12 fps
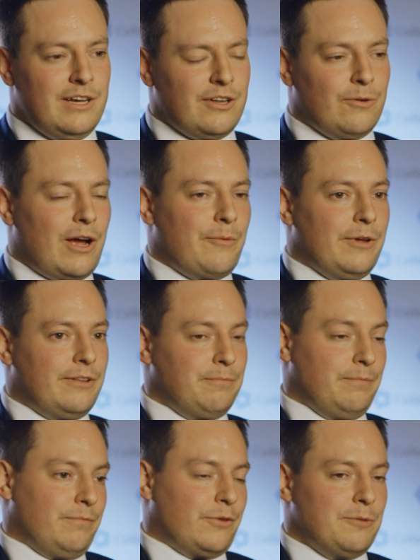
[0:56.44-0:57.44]
the way we
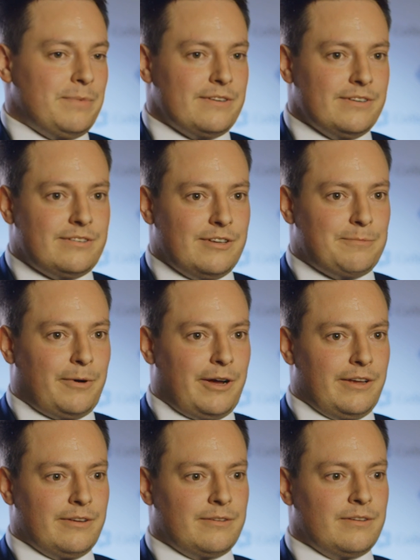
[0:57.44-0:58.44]
do business is
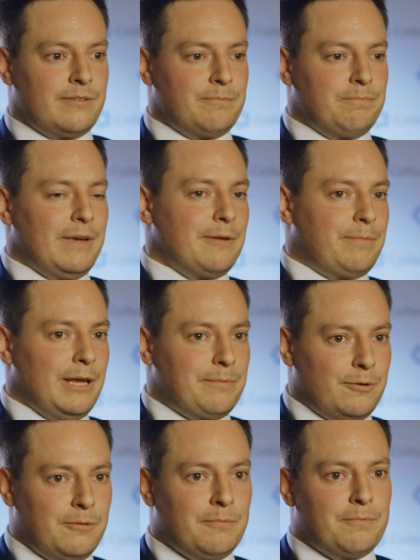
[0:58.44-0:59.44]
by meeting
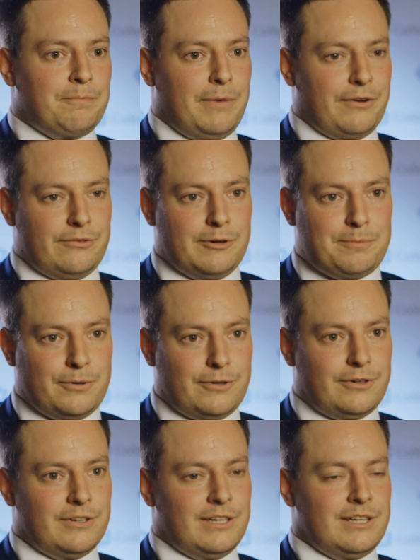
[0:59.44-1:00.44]
people, building
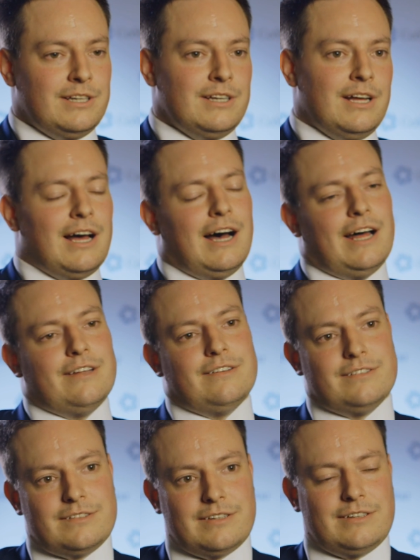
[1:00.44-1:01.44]
rapport,
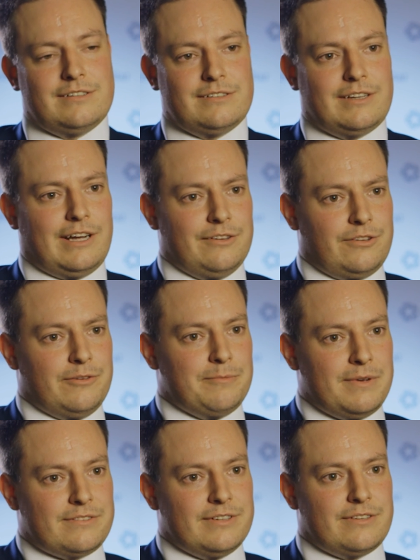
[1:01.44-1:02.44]
and and
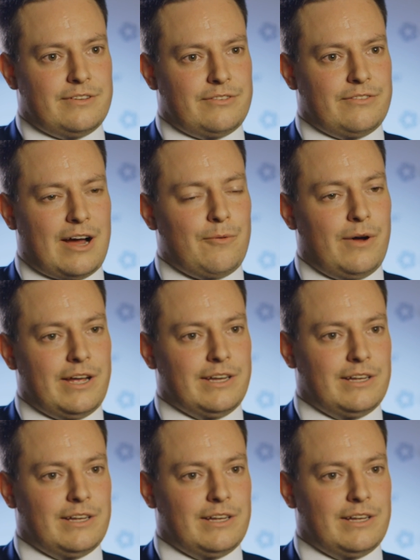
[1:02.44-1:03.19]
doing business that way.